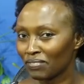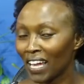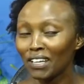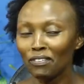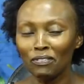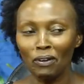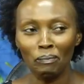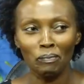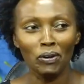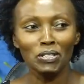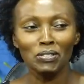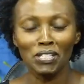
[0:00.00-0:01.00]
And if we're
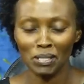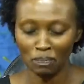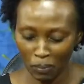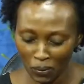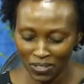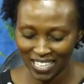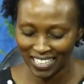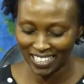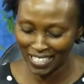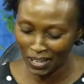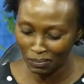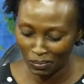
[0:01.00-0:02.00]
going to just pause and
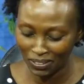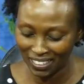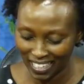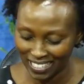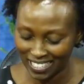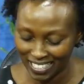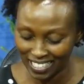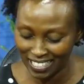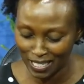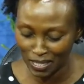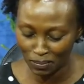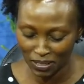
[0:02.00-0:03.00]
think about that
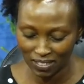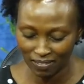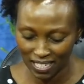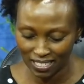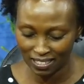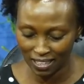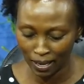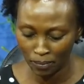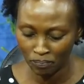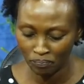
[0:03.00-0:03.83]
statement right there.